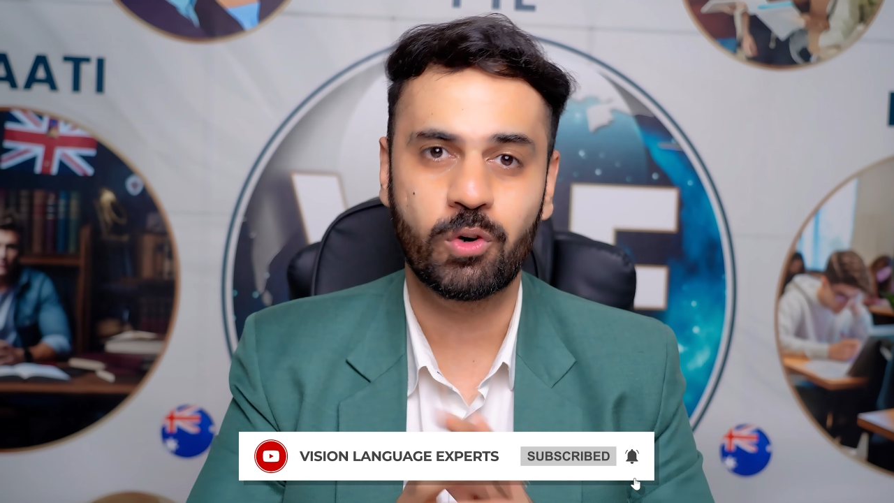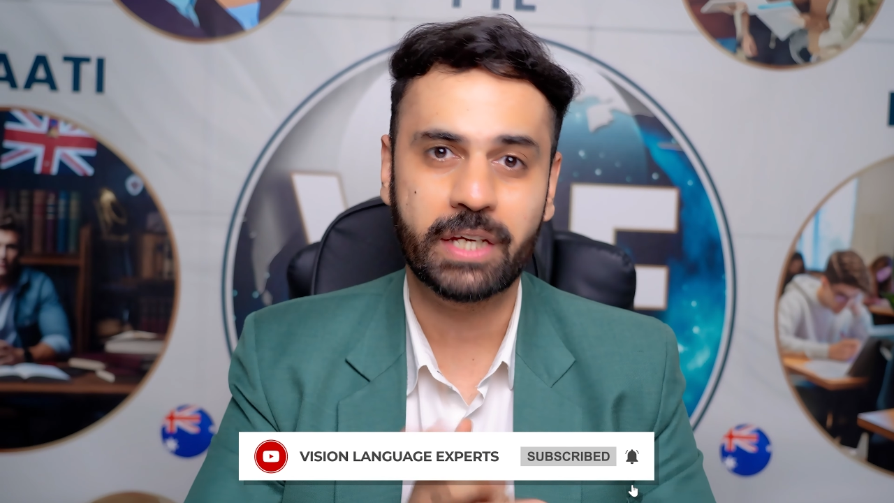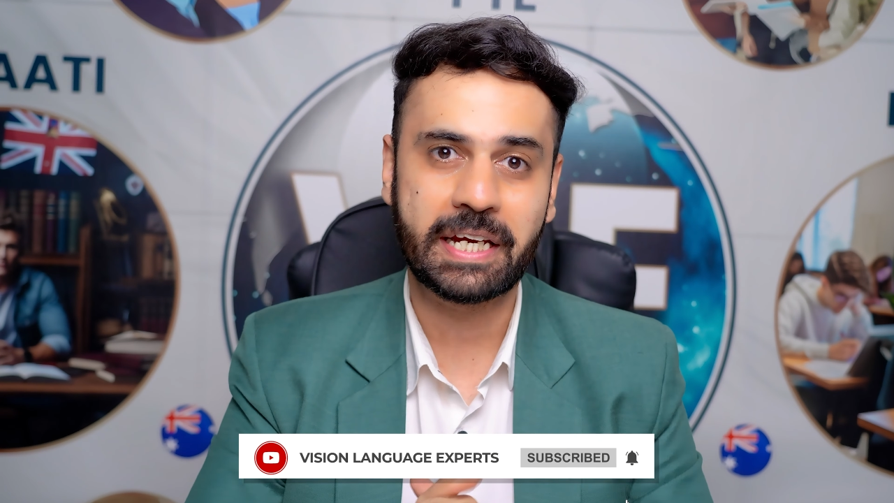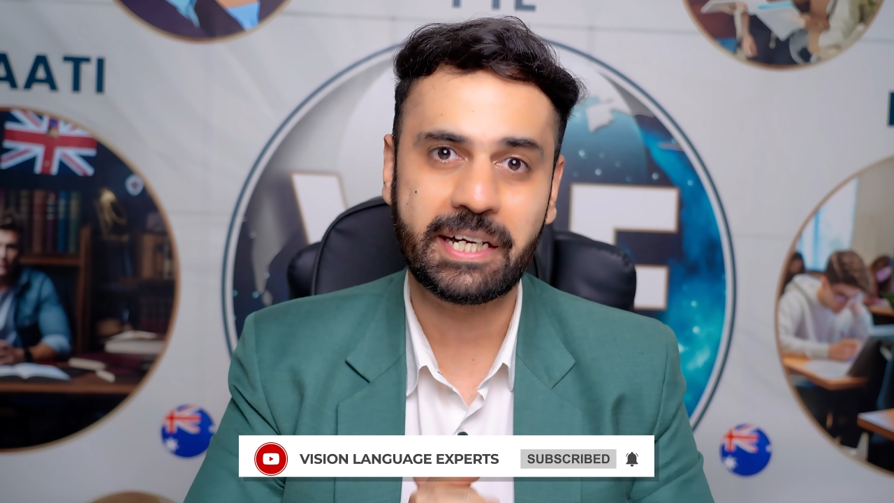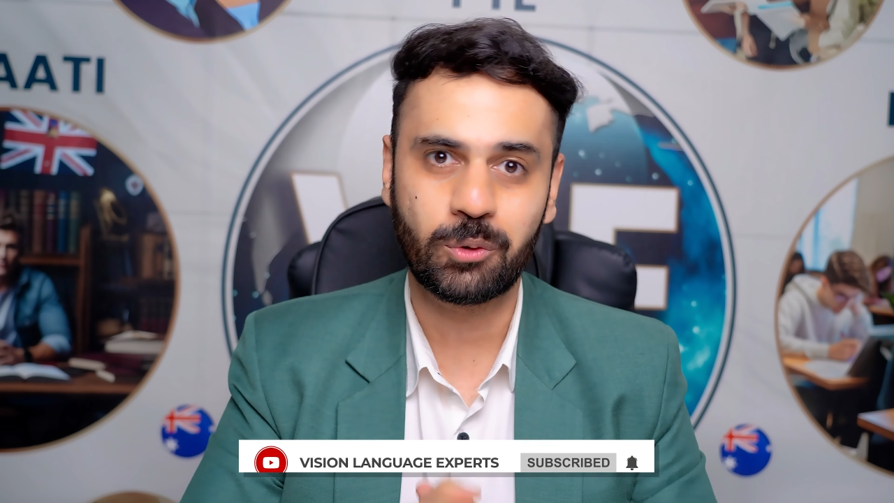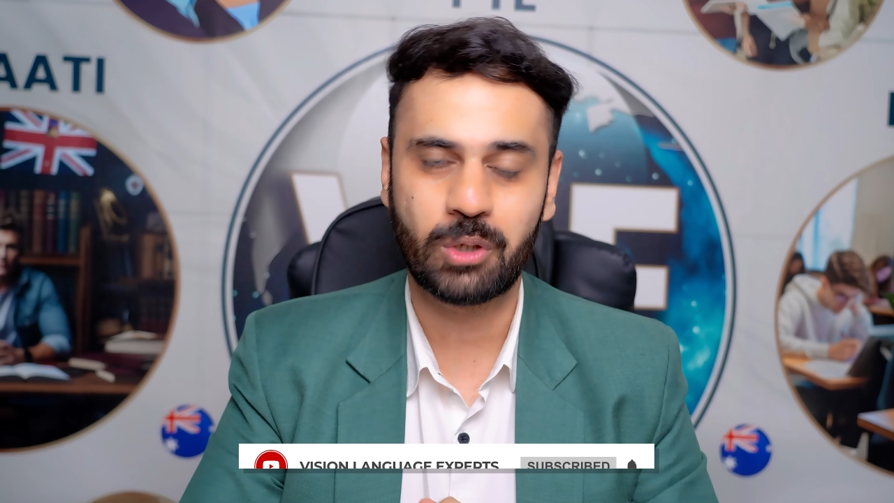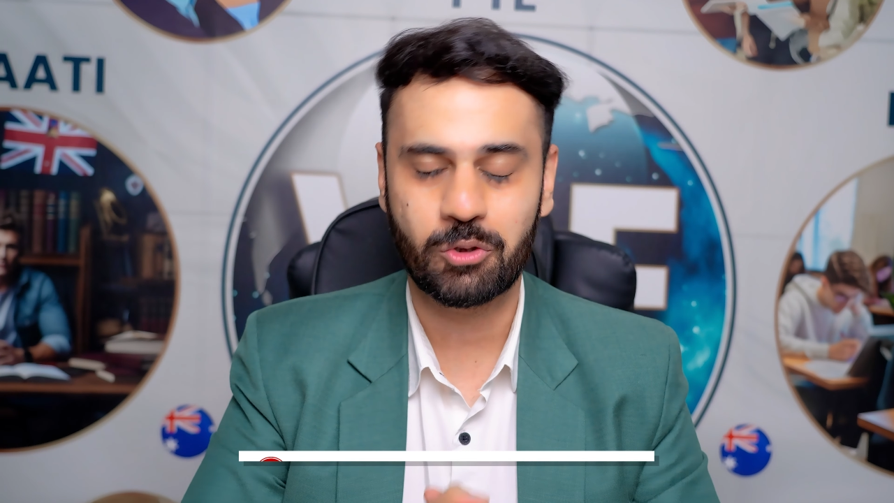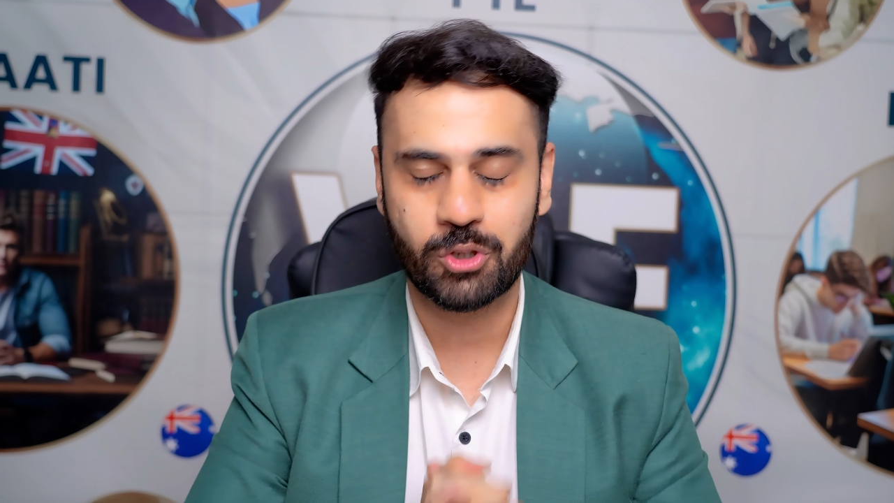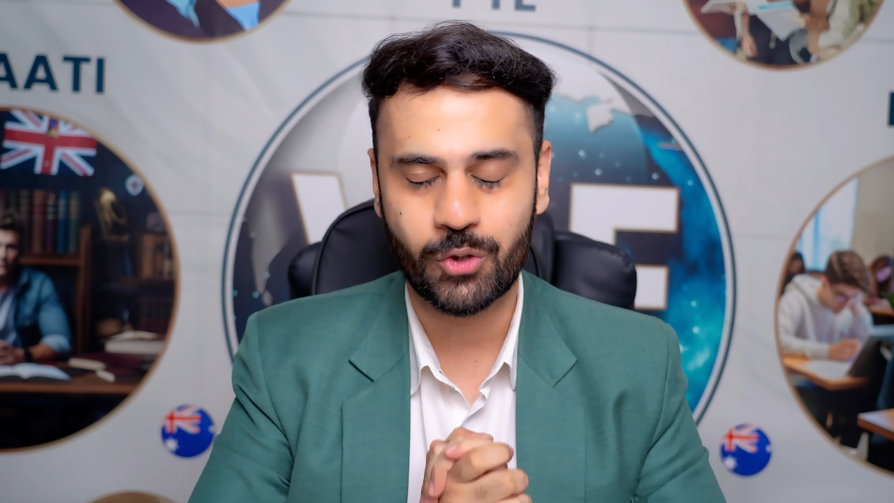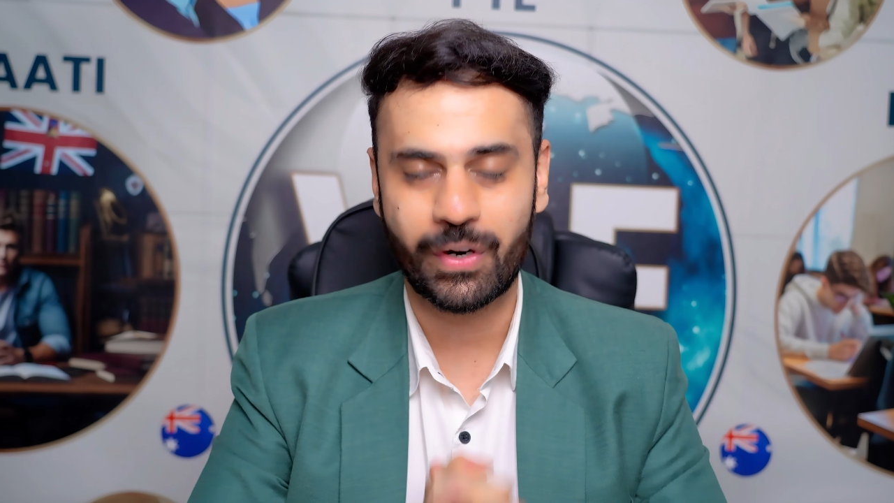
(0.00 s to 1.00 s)
working in
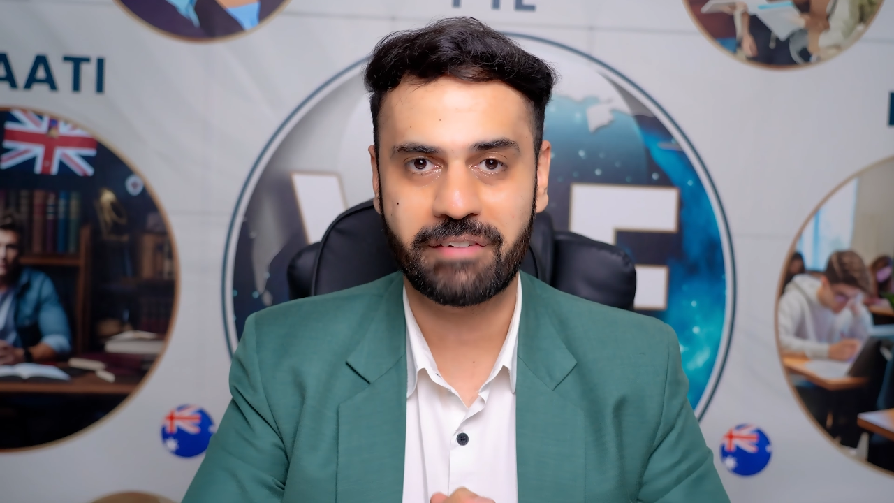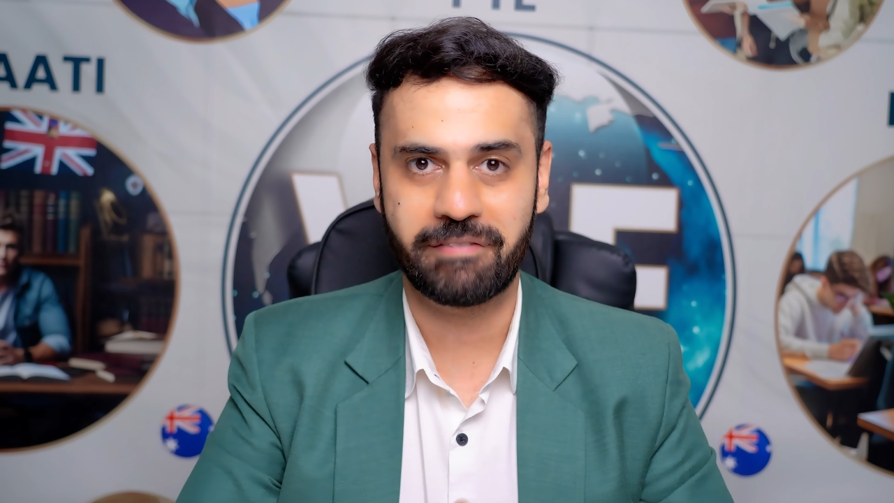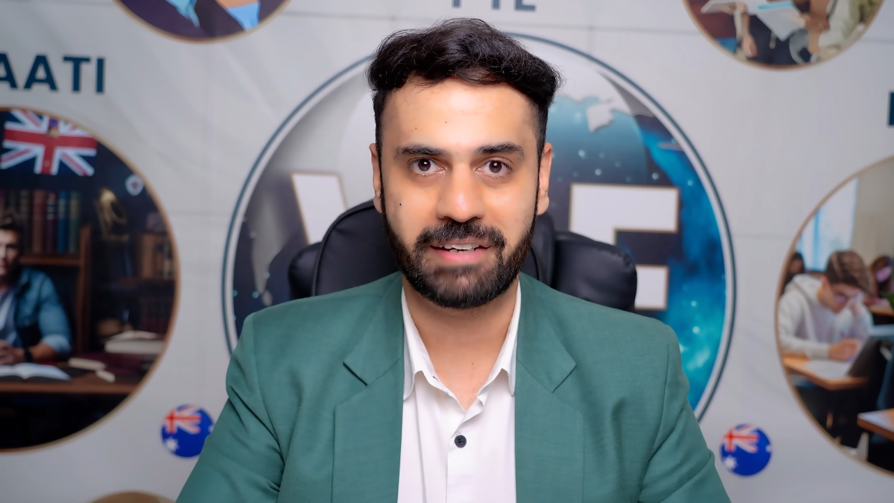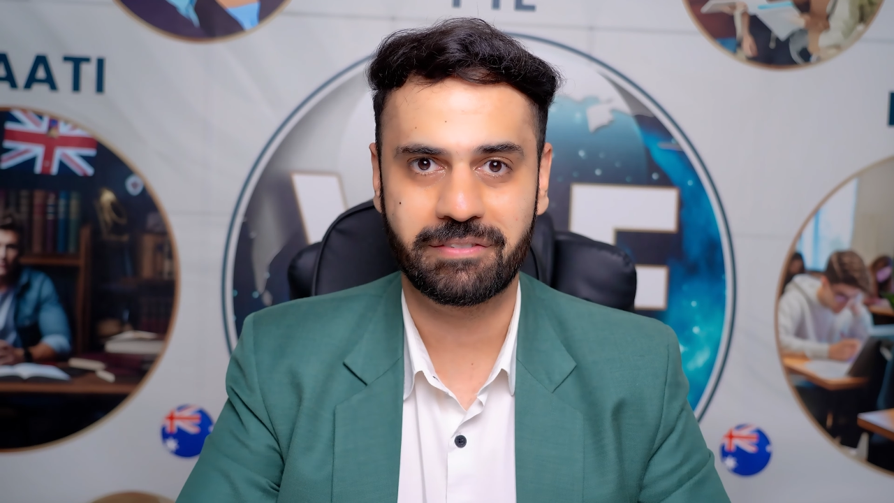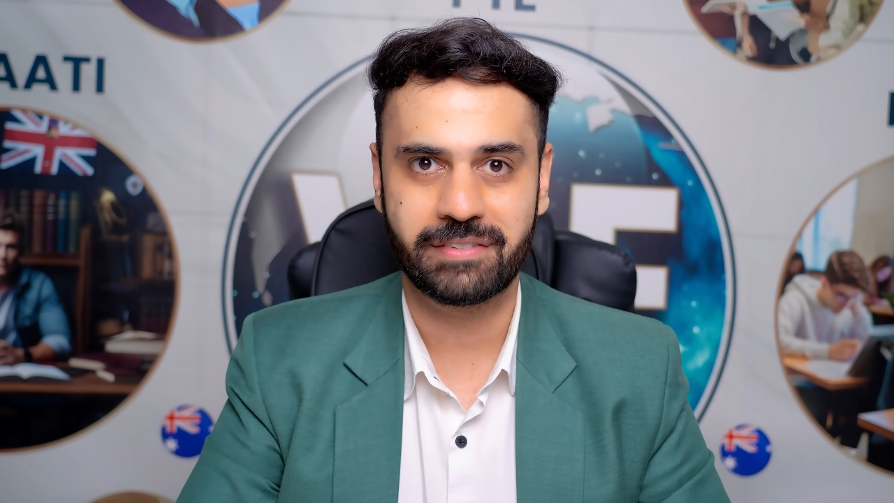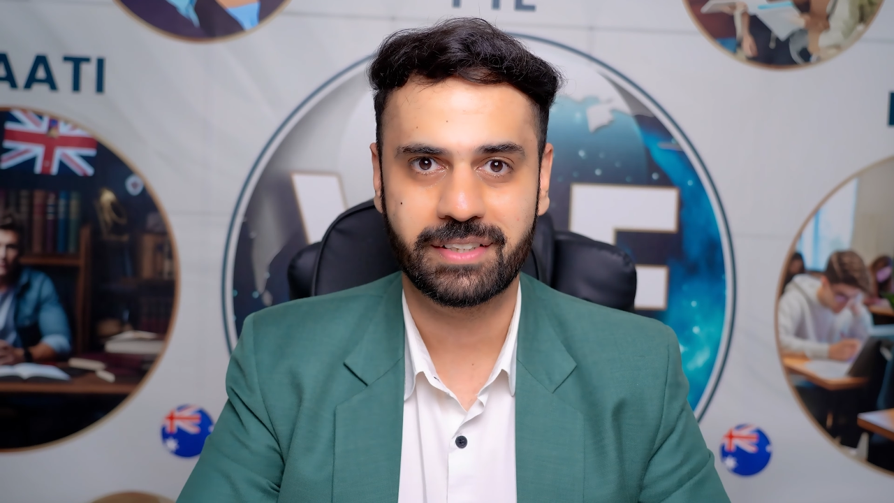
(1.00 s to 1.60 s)
2025.